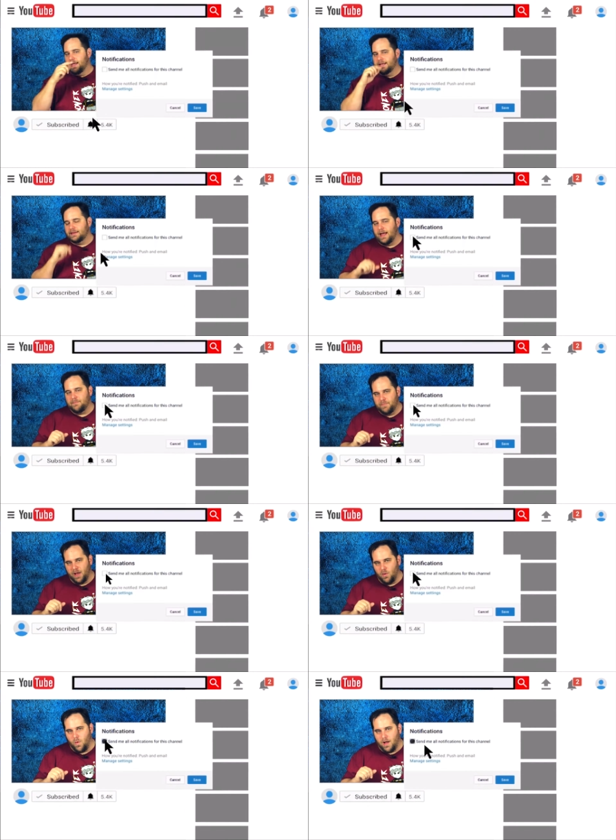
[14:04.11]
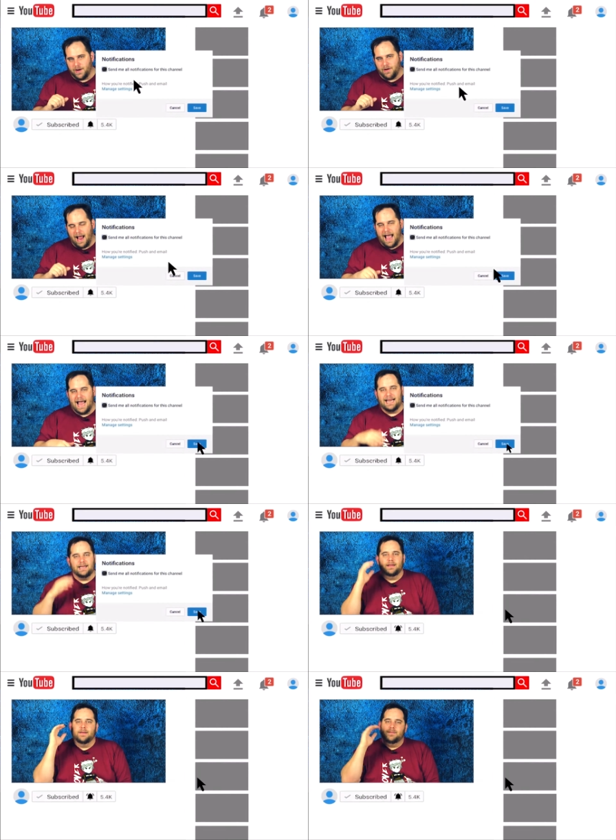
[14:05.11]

hit that bell while you're at it.